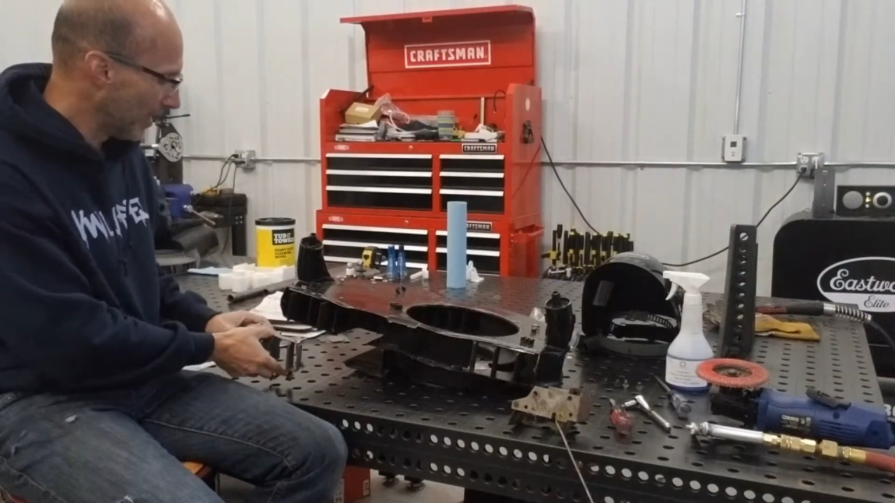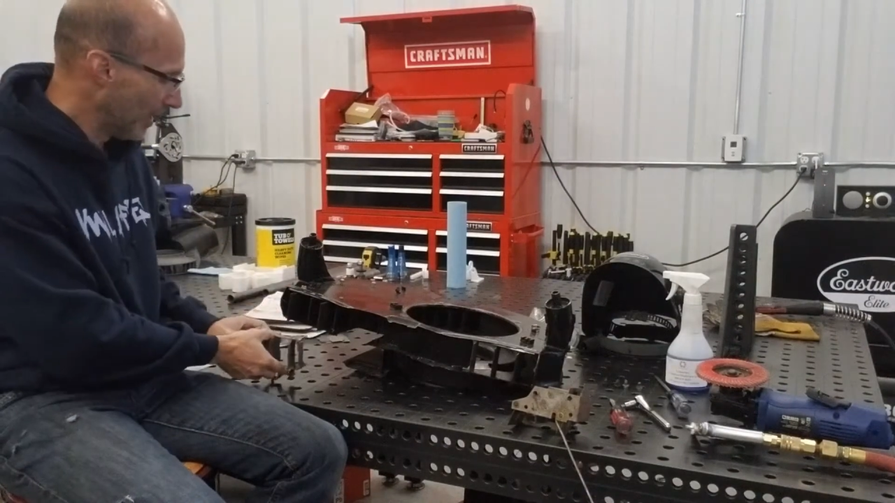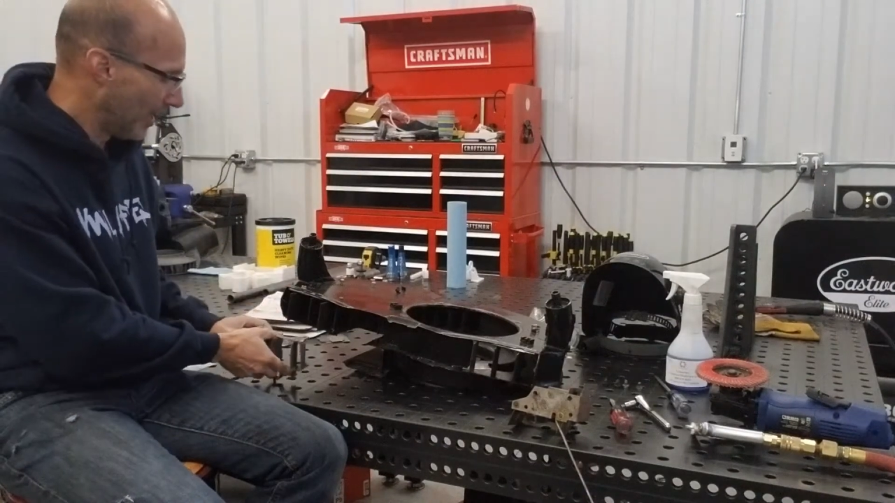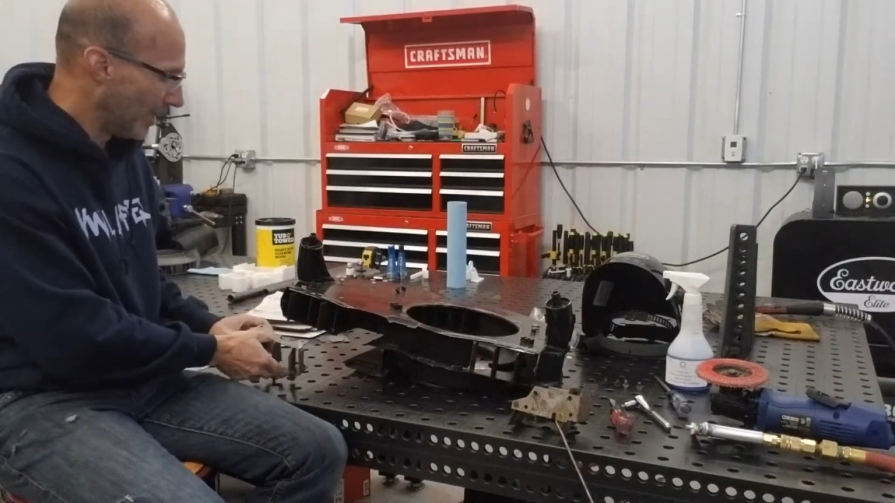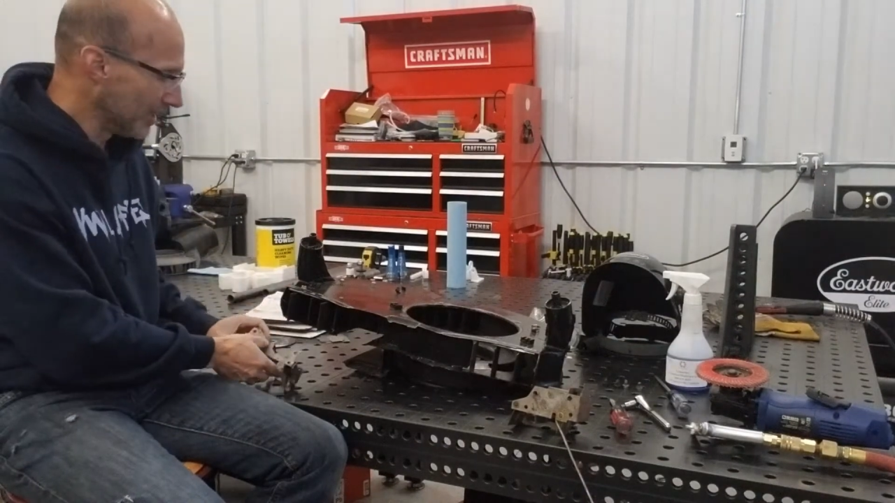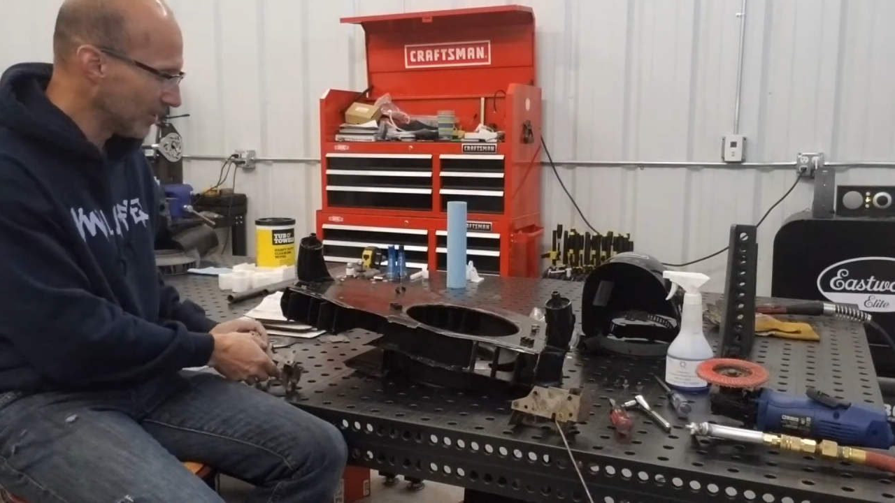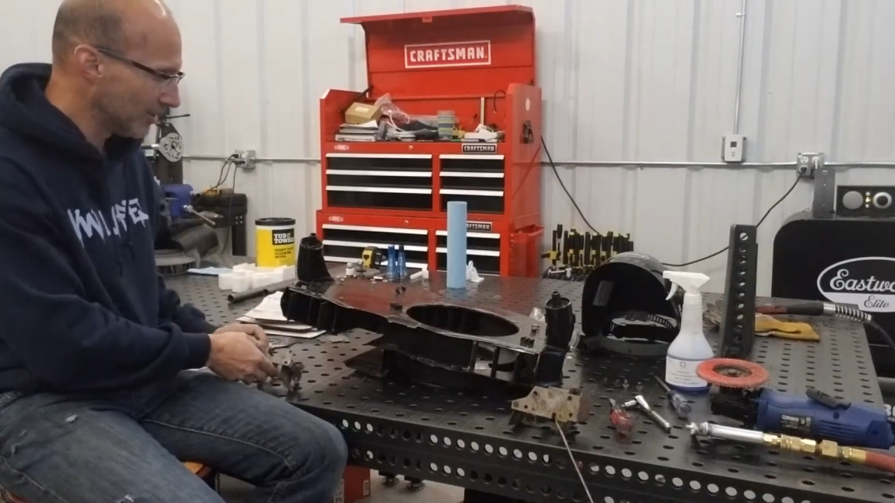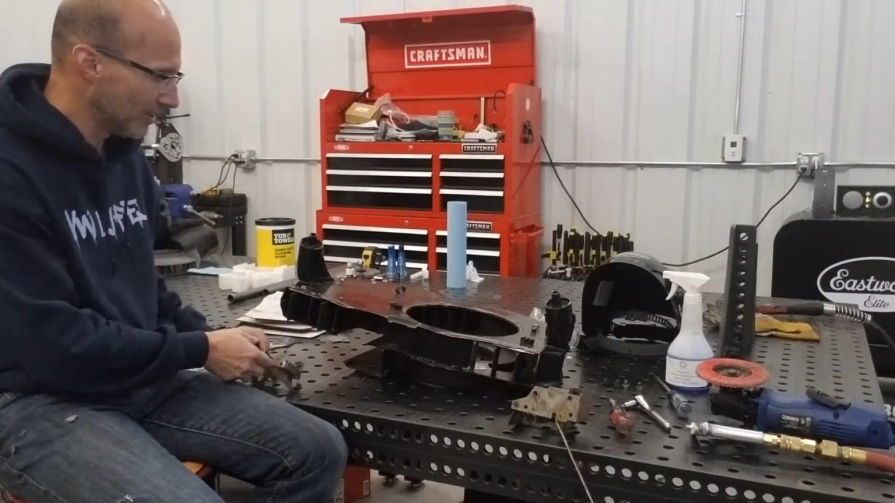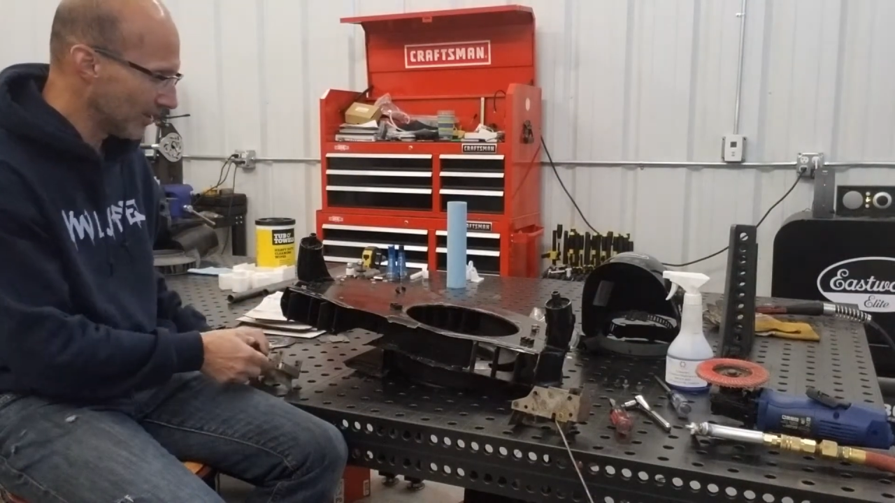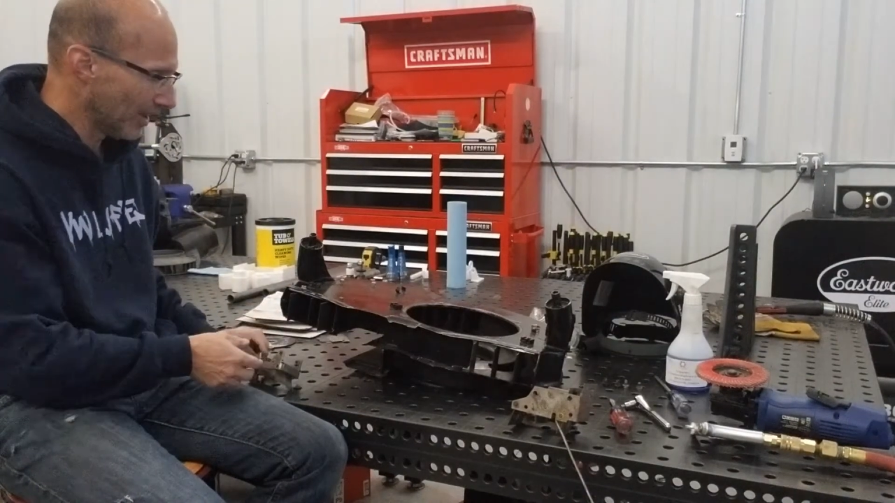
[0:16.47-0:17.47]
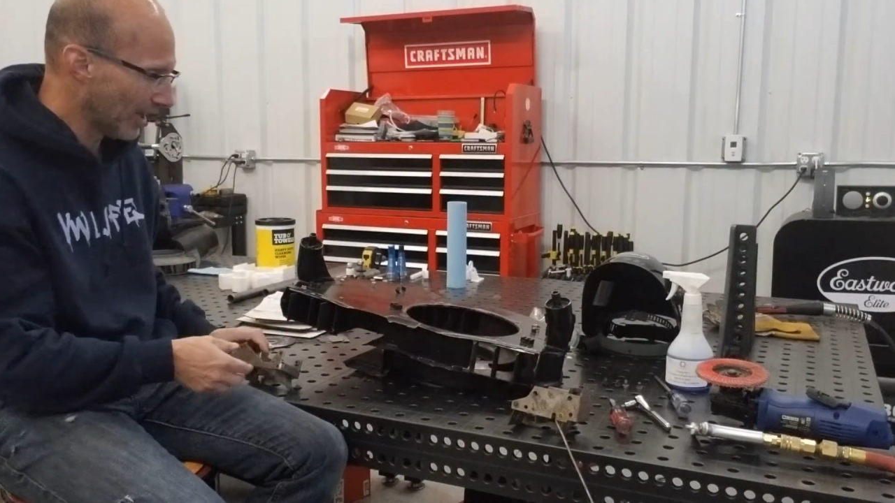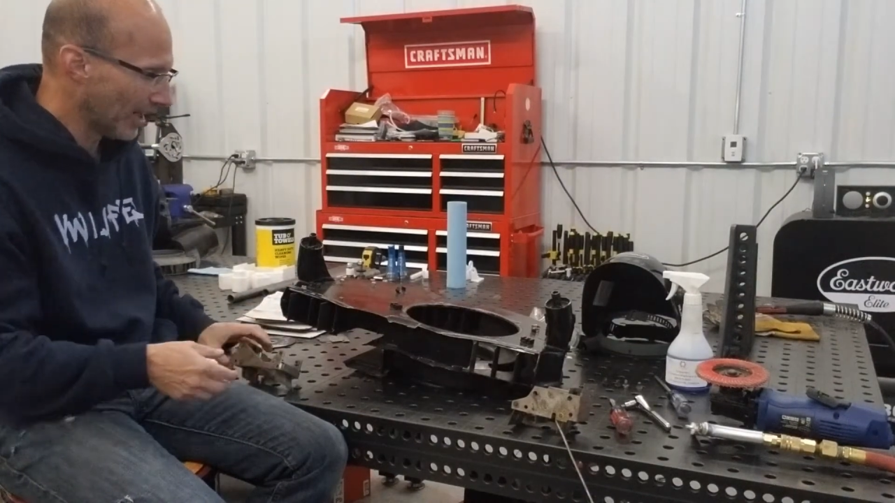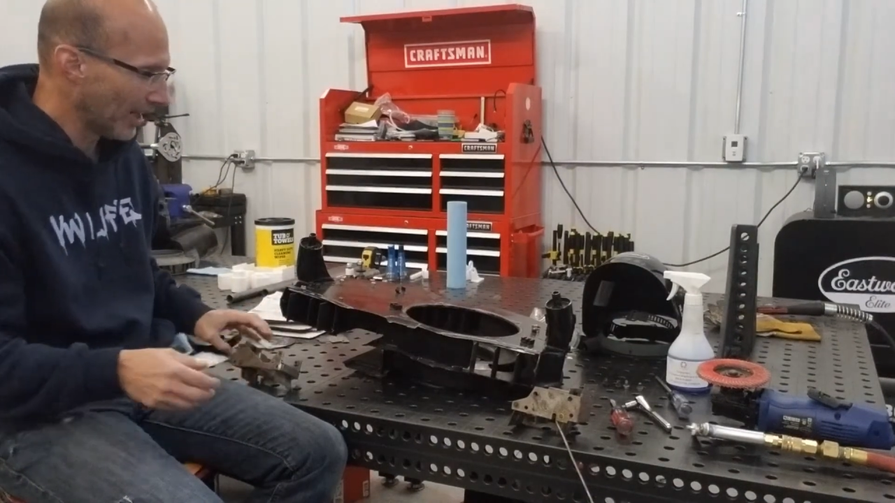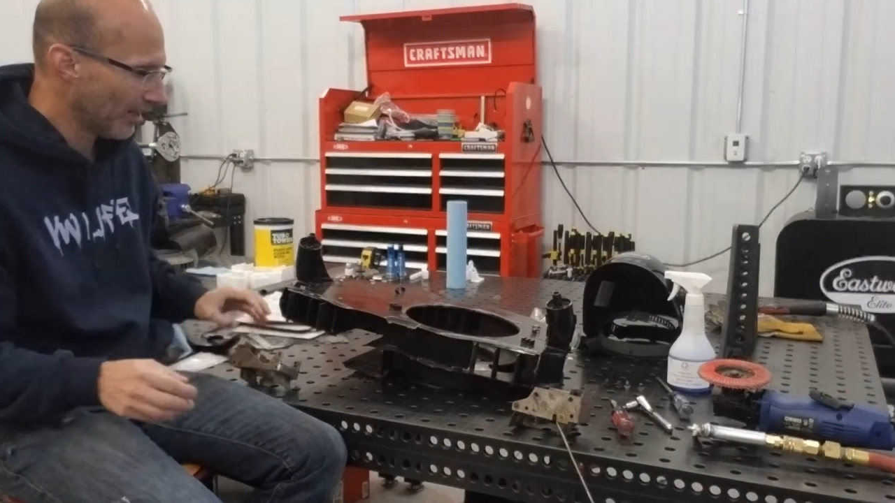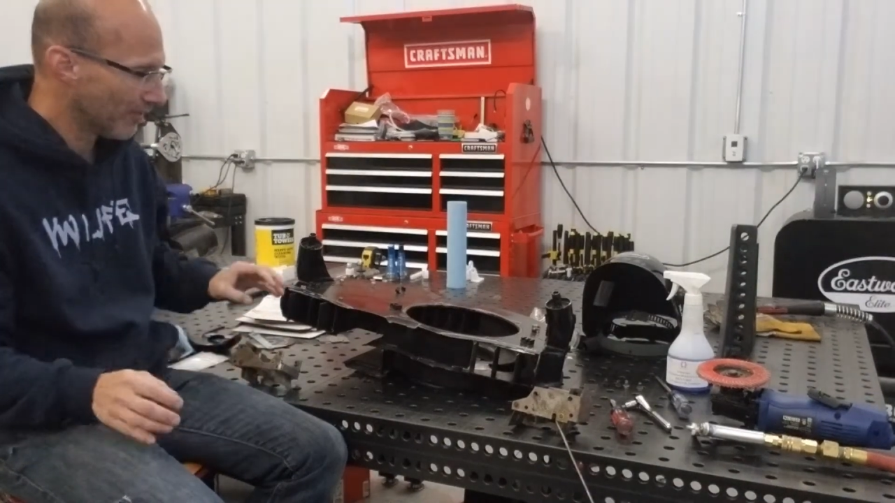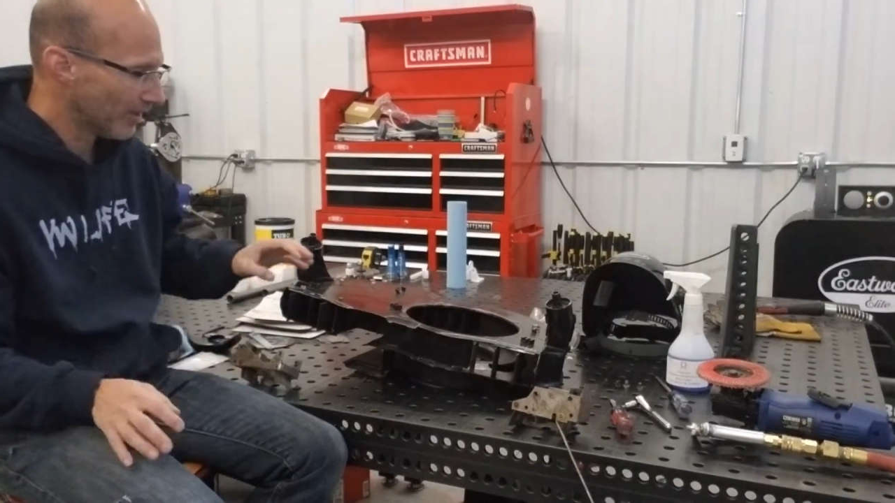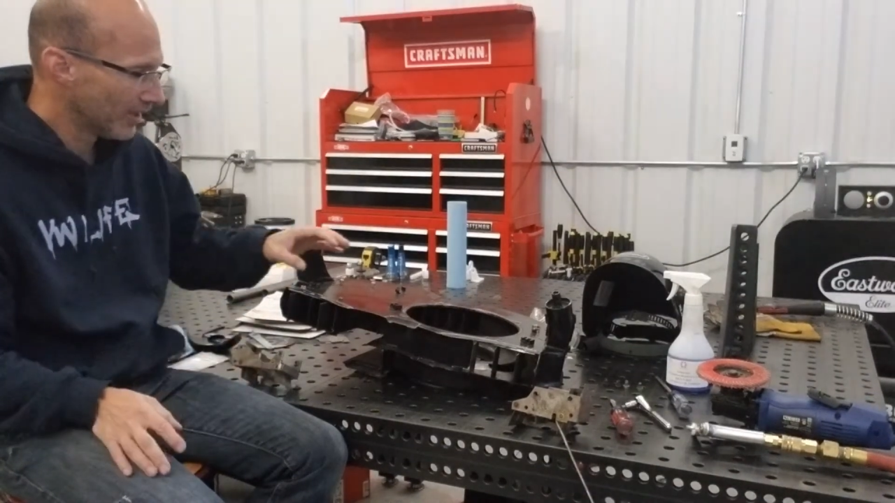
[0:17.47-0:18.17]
And I have